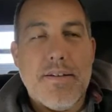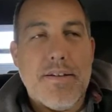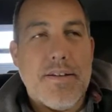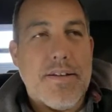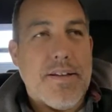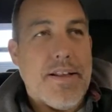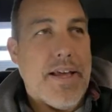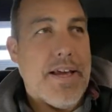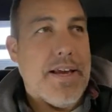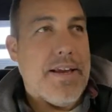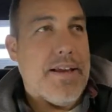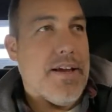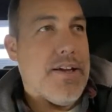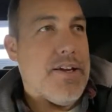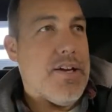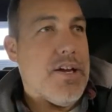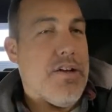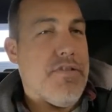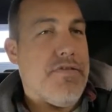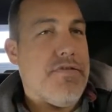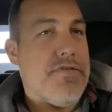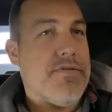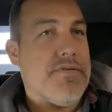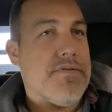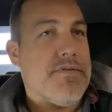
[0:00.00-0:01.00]
like
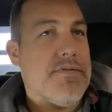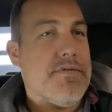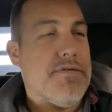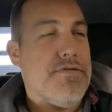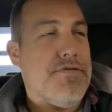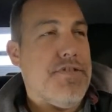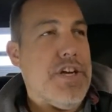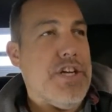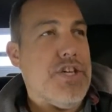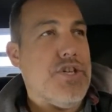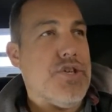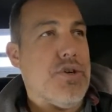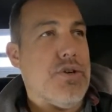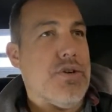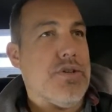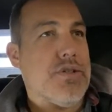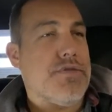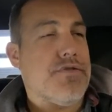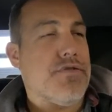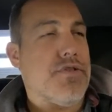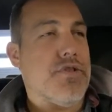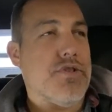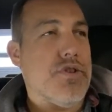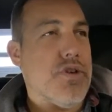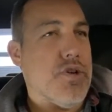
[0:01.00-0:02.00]
enough features
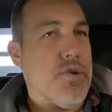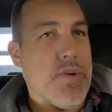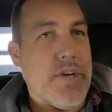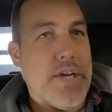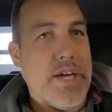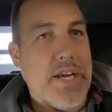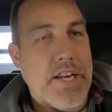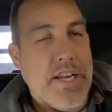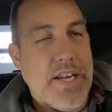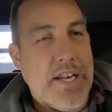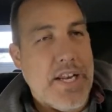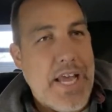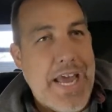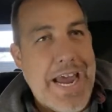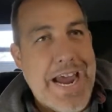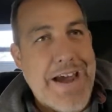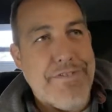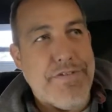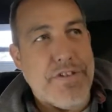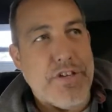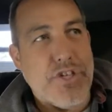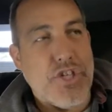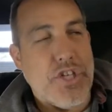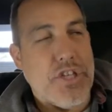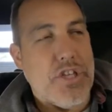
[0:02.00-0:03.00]
for doing
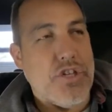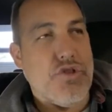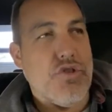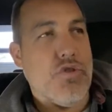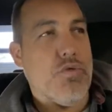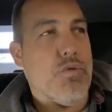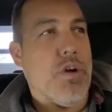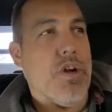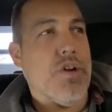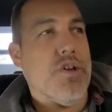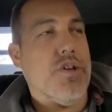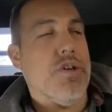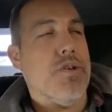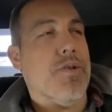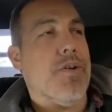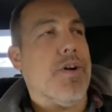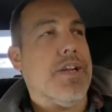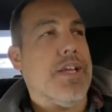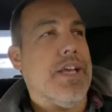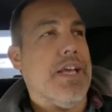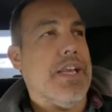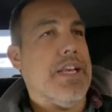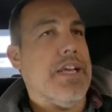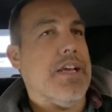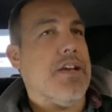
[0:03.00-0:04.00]
half the shit that you want to do
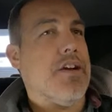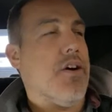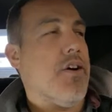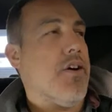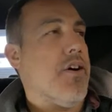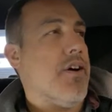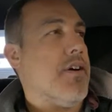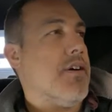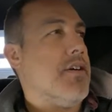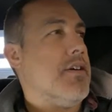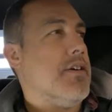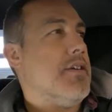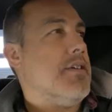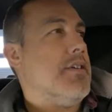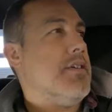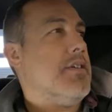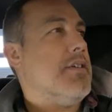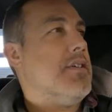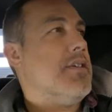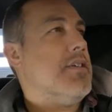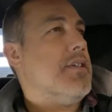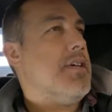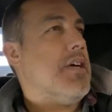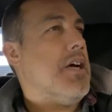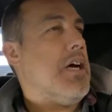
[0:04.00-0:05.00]
on any car.
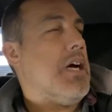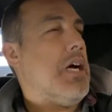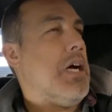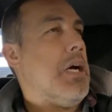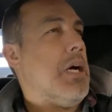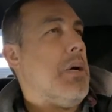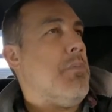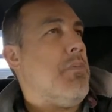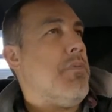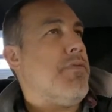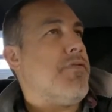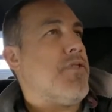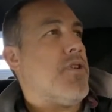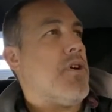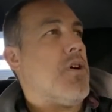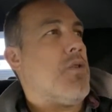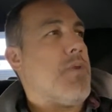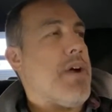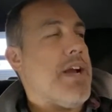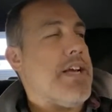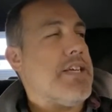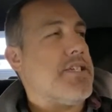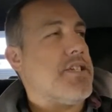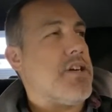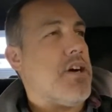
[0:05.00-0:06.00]
For a
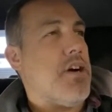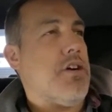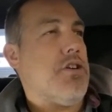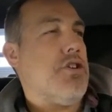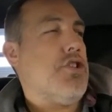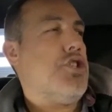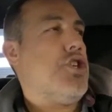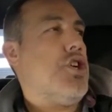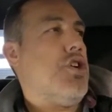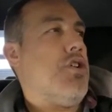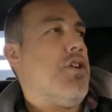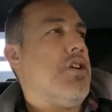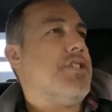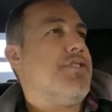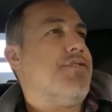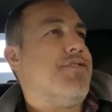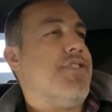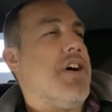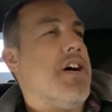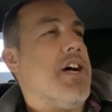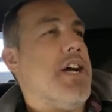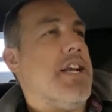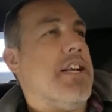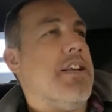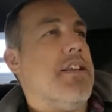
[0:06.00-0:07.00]
race car, sure, it's
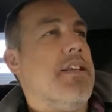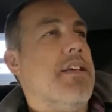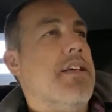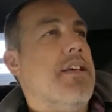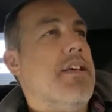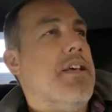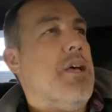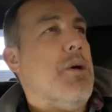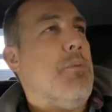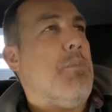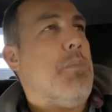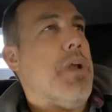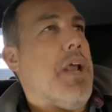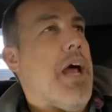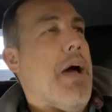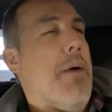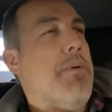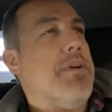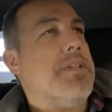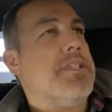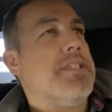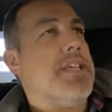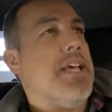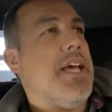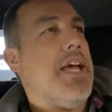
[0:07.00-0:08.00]
fine. But I
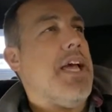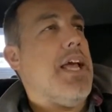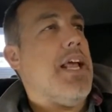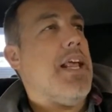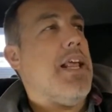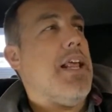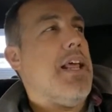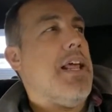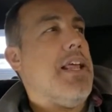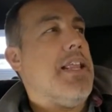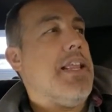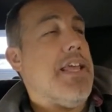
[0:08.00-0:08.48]
would say,